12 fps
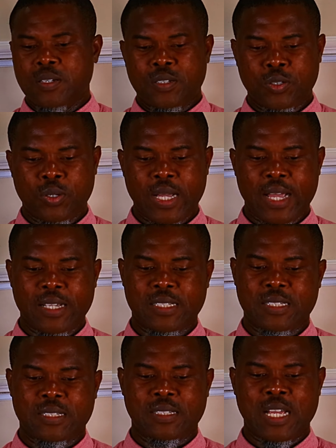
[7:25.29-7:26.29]
So
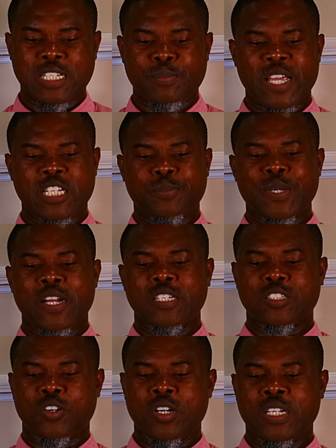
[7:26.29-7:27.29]
guys, that's my
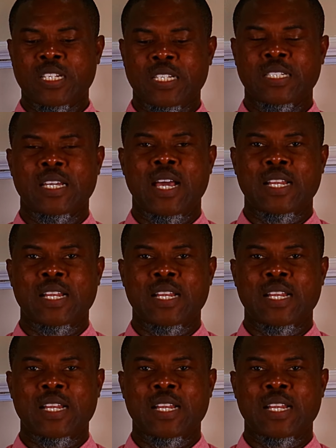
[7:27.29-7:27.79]
experience running in the